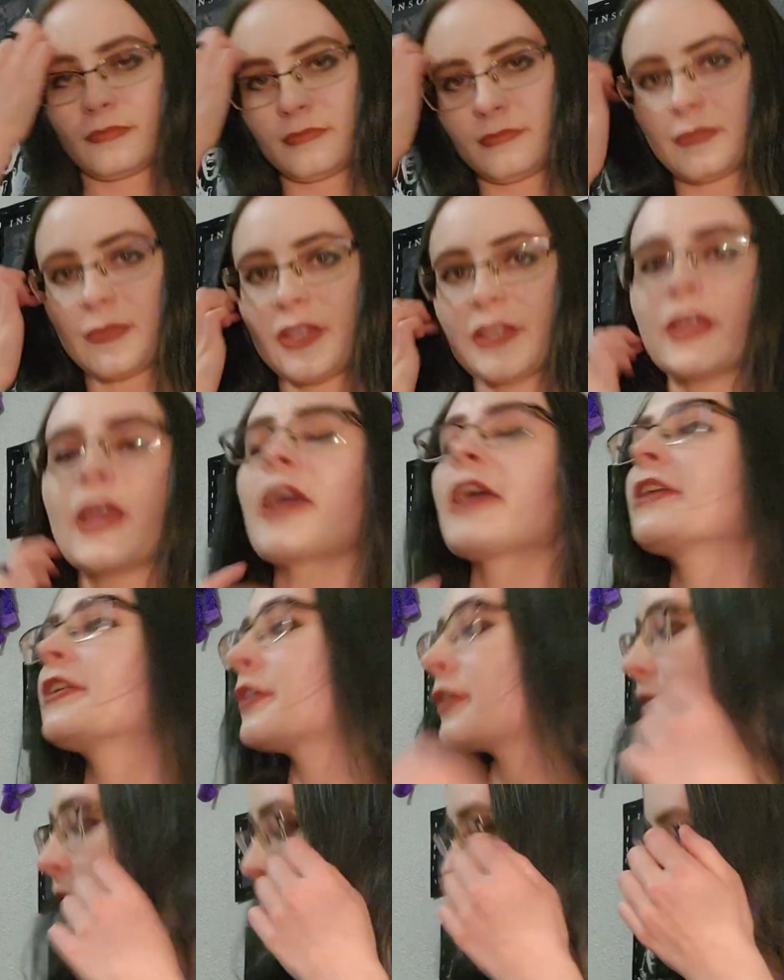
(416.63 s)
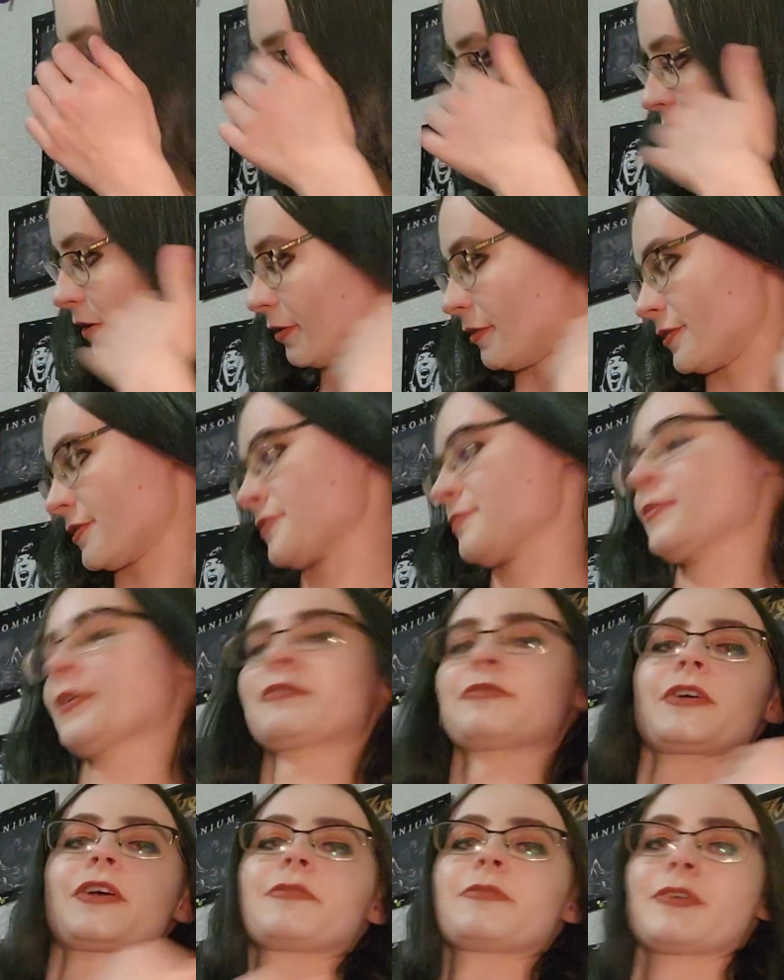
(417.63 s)
Men hate it, I don't care, it's my
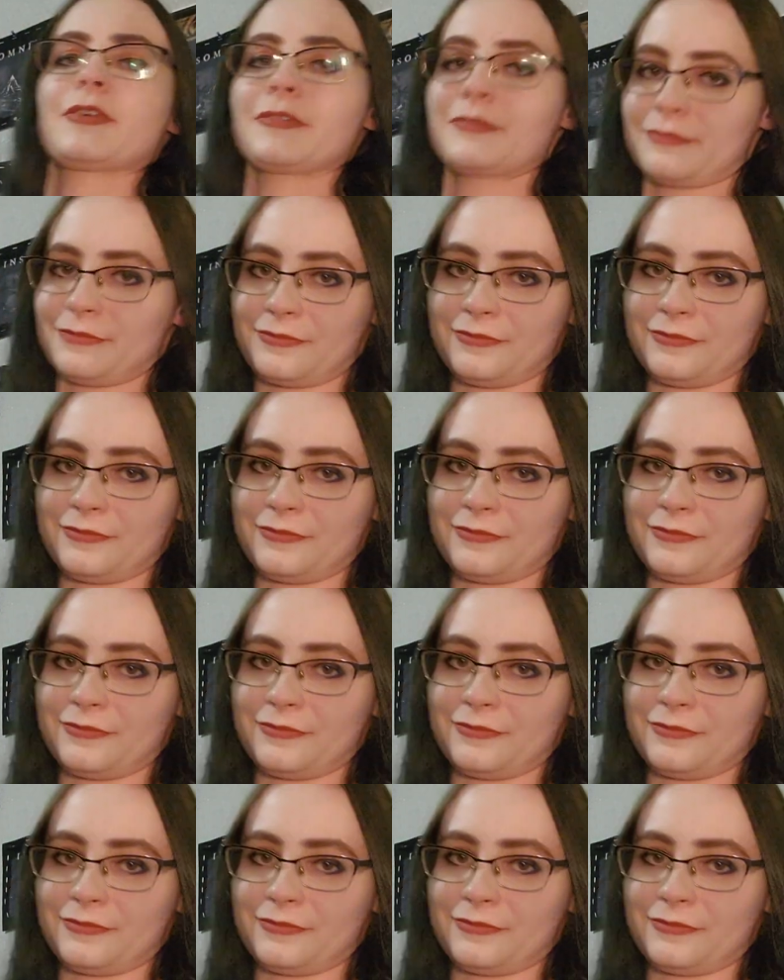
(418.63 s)
favorite.